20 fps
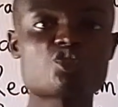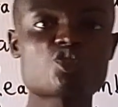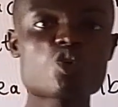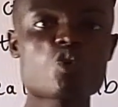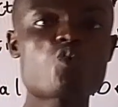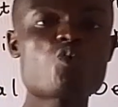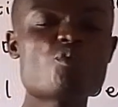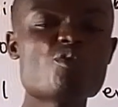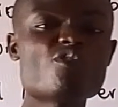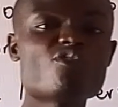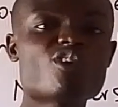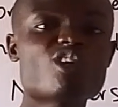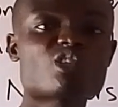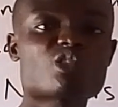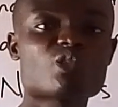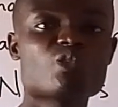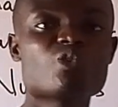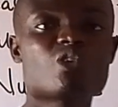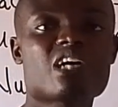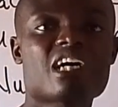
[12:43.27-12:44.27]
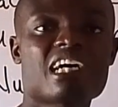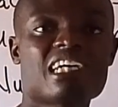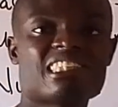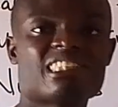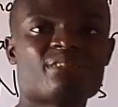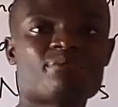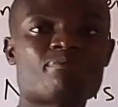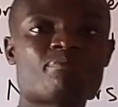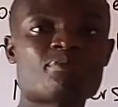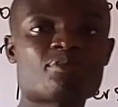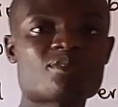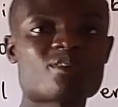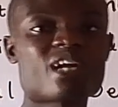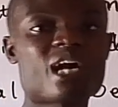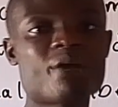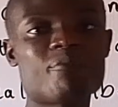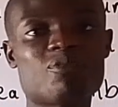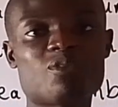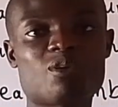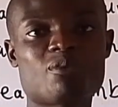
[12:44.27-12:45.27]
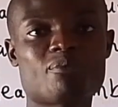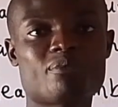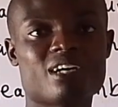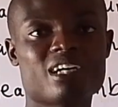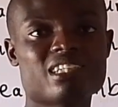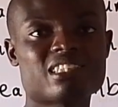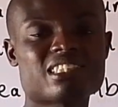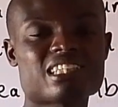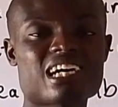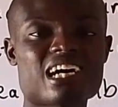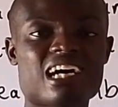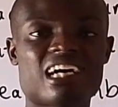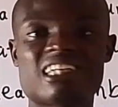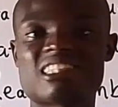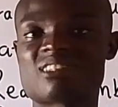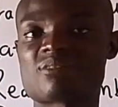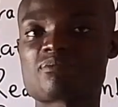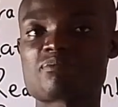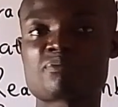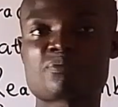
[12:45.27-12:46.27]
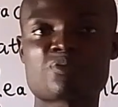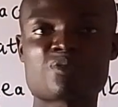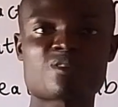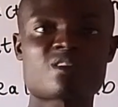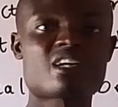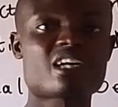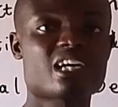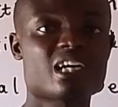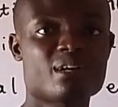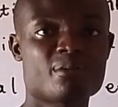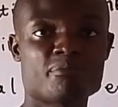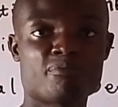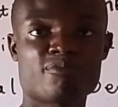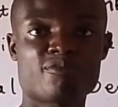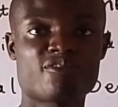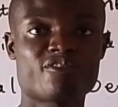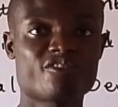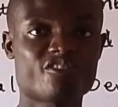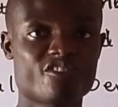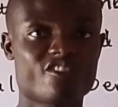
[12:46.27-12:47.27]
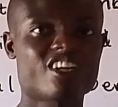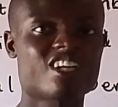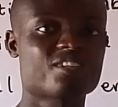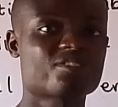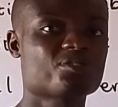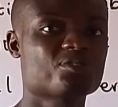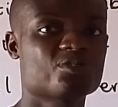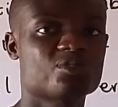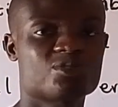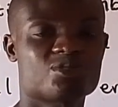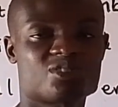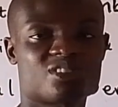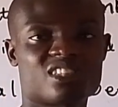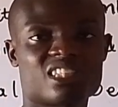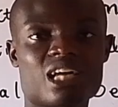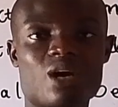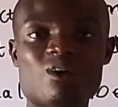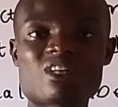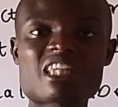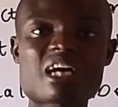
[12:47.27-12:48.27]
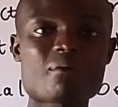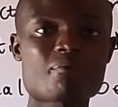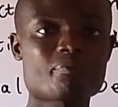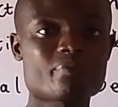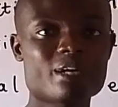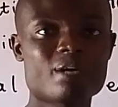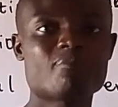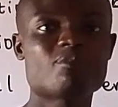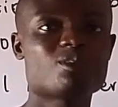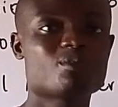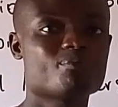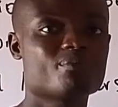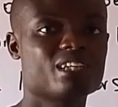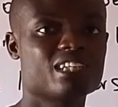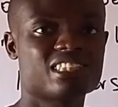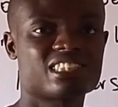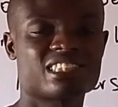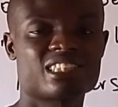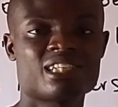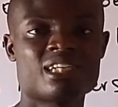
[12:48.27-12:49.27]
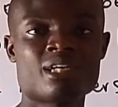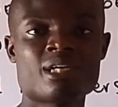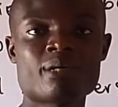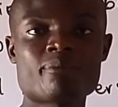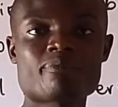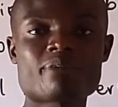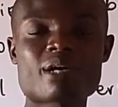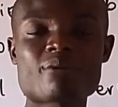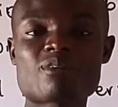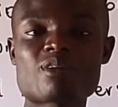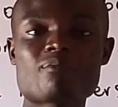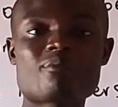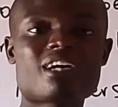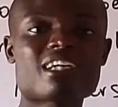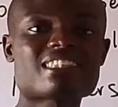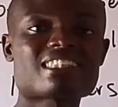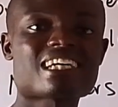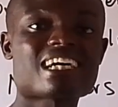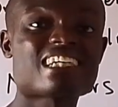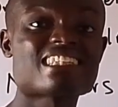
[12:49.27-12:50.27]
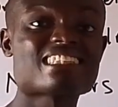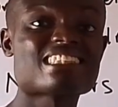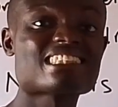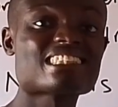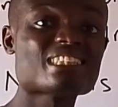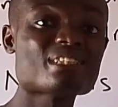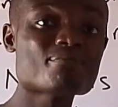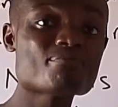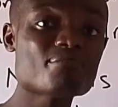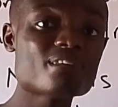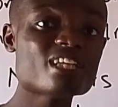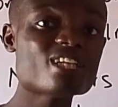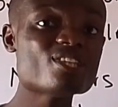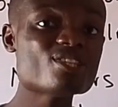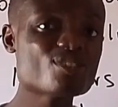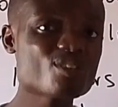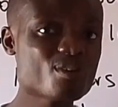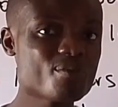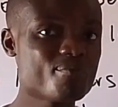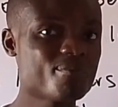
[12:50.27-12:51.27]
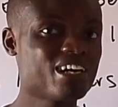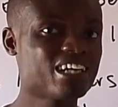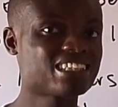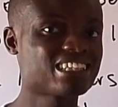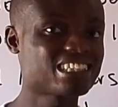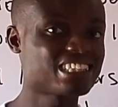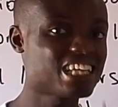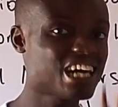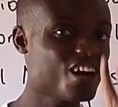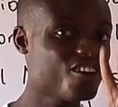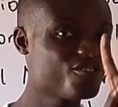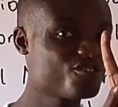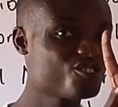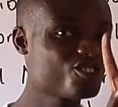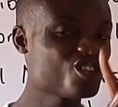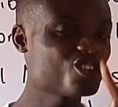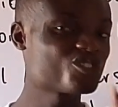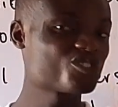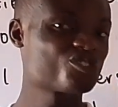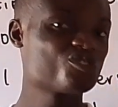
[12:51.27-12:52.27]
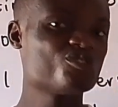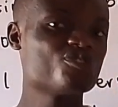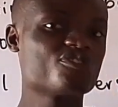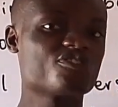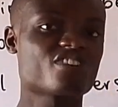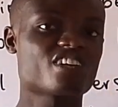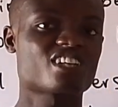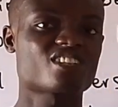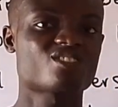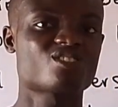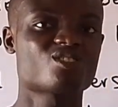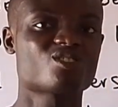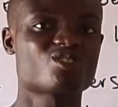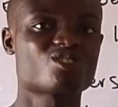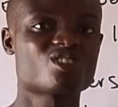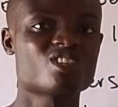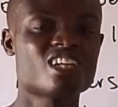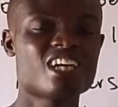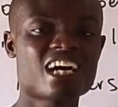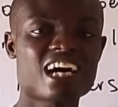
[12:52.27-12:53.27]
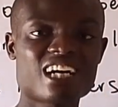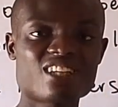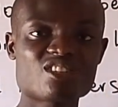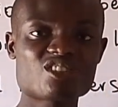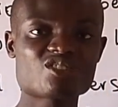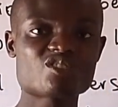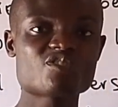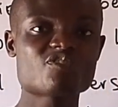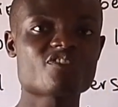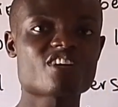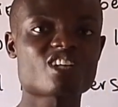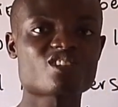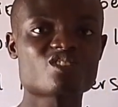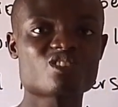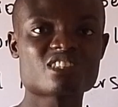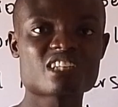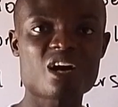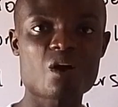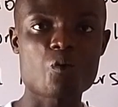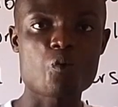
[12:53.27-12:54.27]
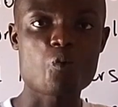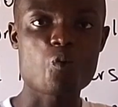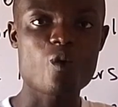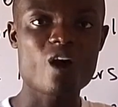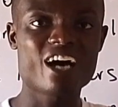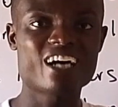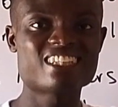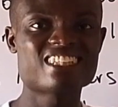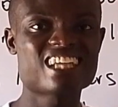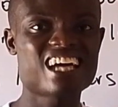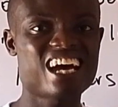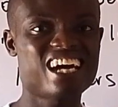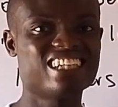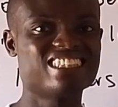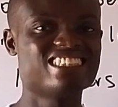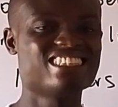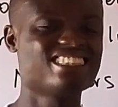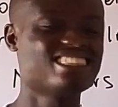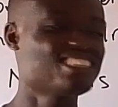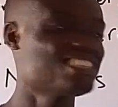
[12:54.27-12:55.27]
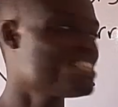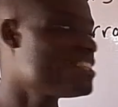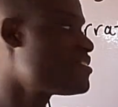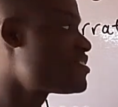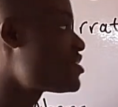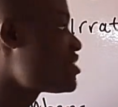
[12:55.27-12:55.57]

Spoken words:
we move on to look at prime numbers and prime factors. Now what are prime numbers? Prime numbers are simply numbers that have just 2 factors. And those 2 factors are 1 and itself. So they